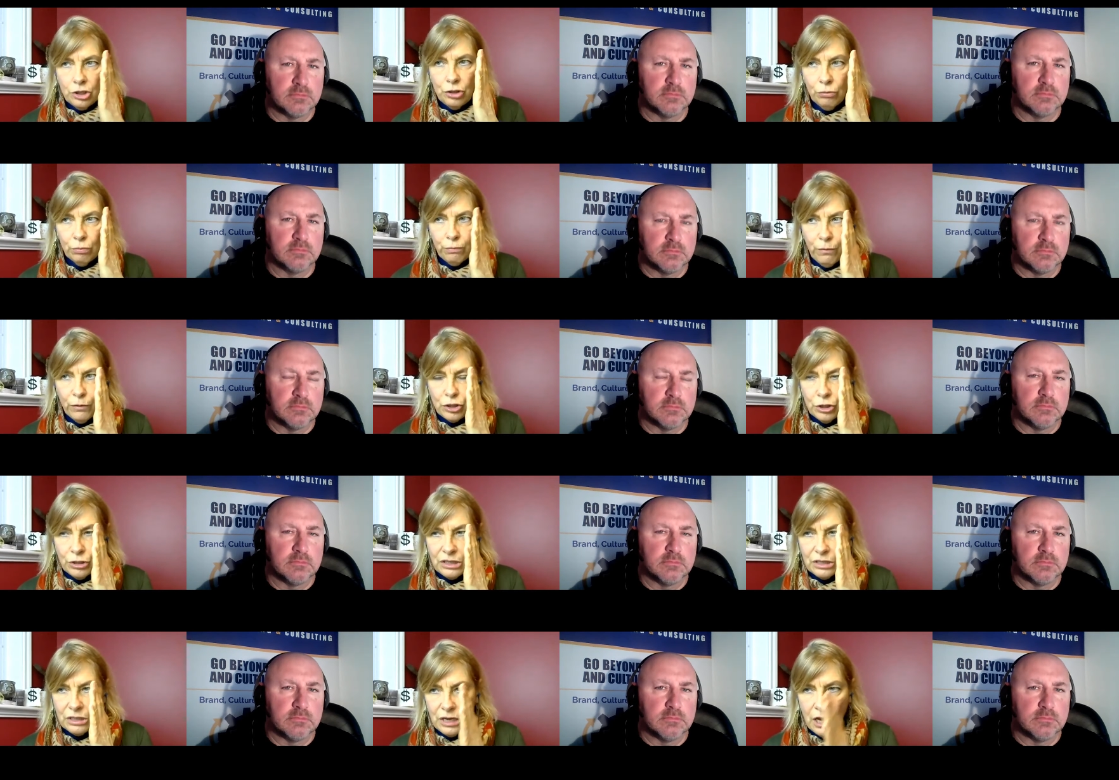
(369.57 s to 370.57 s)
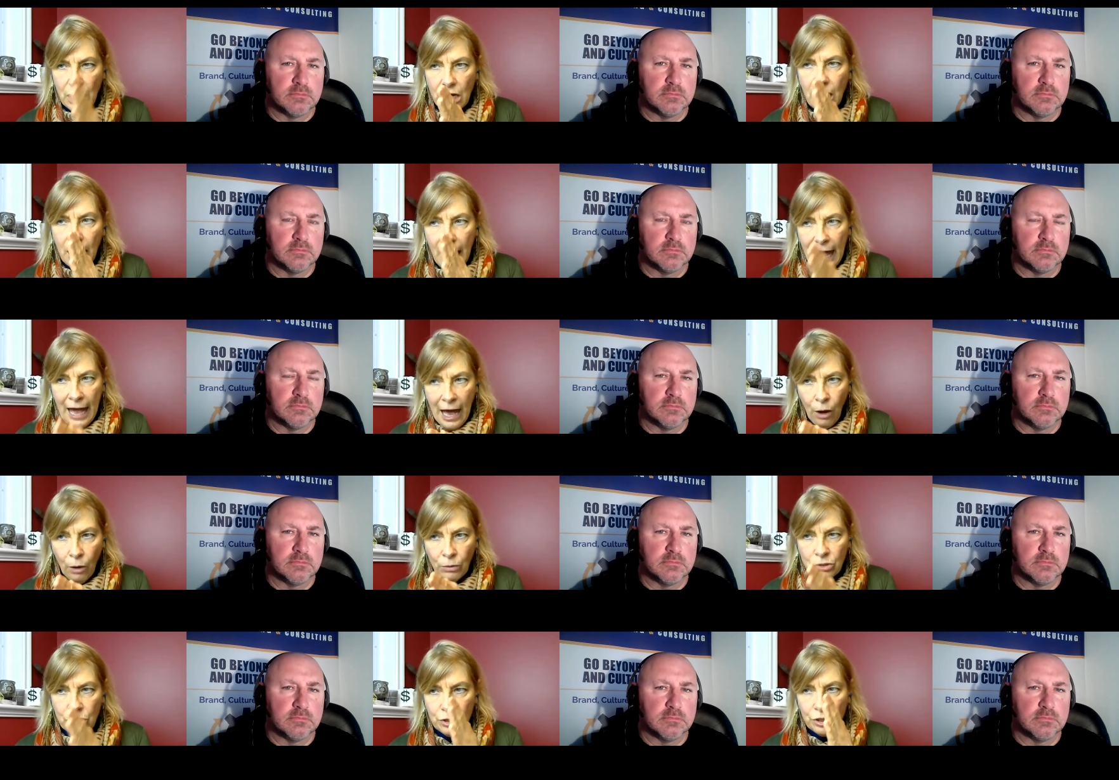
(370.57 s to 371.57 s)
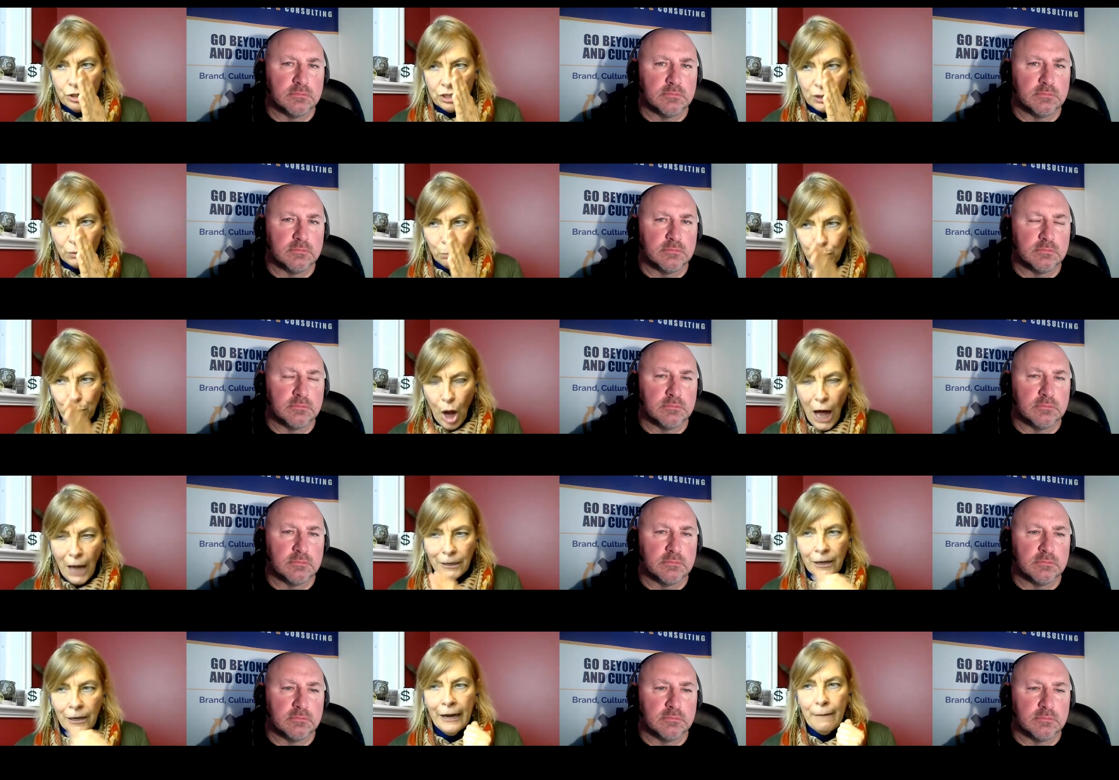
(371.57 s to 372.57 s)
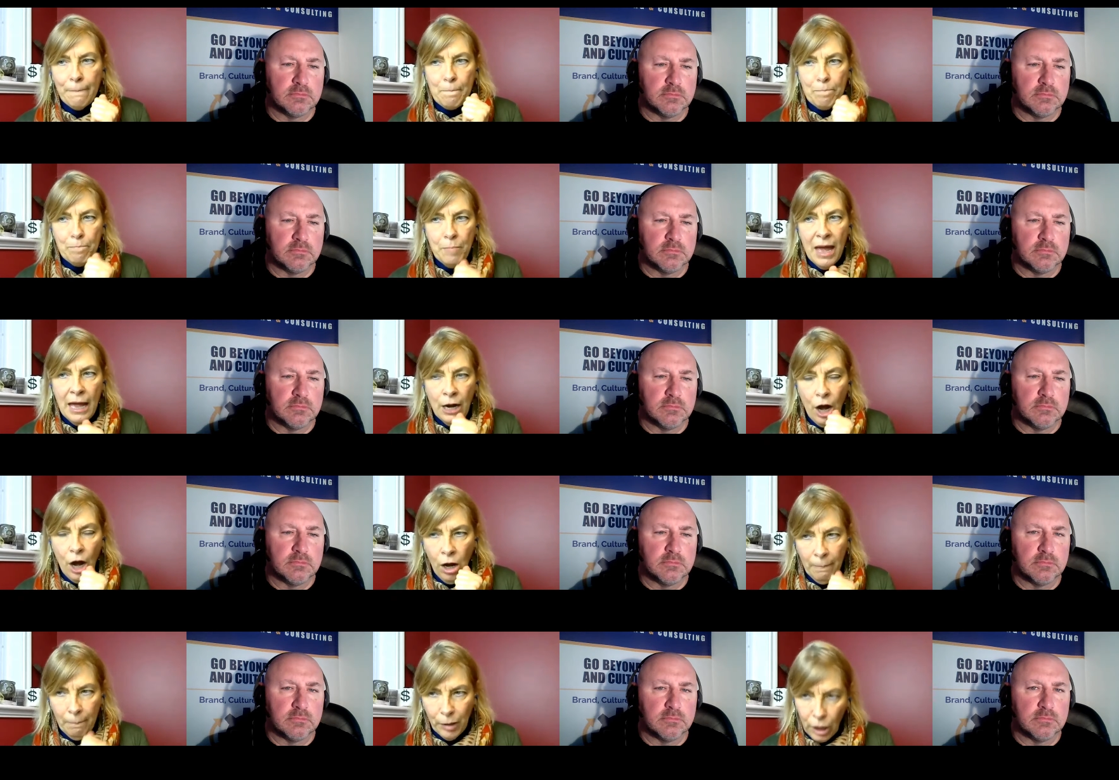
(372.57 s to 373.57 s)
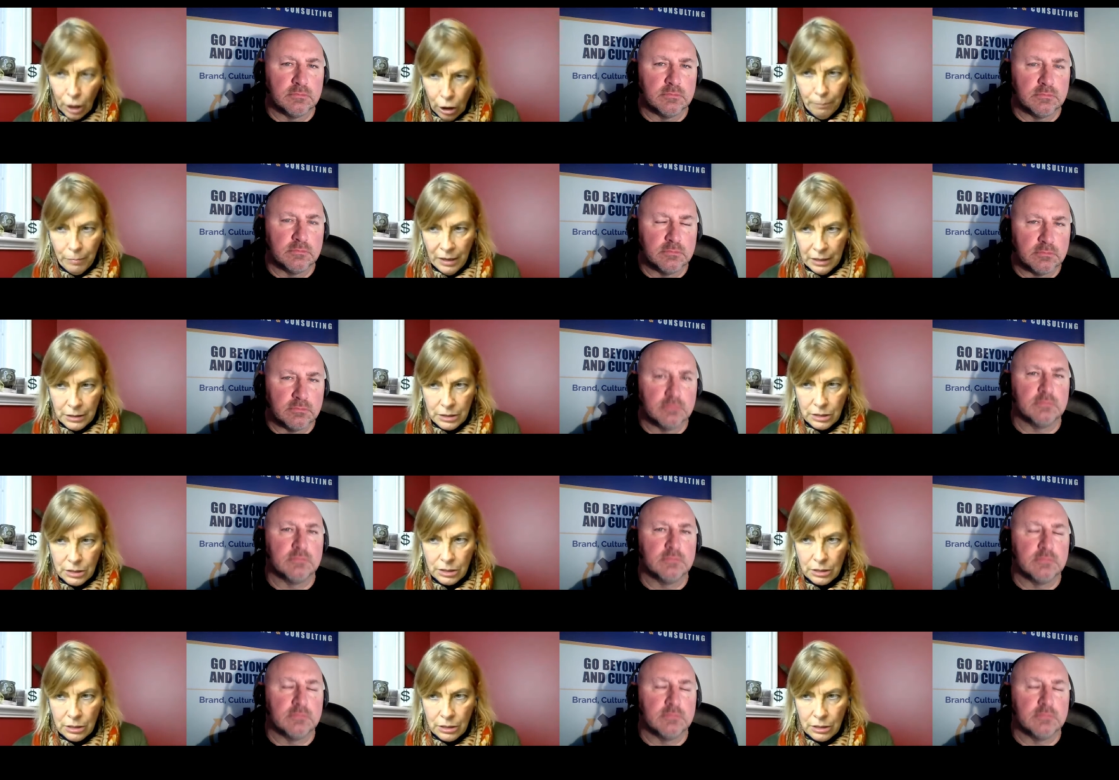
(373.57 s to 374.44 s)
Speaker 1: to, to seeking out to spotlight men on purpose,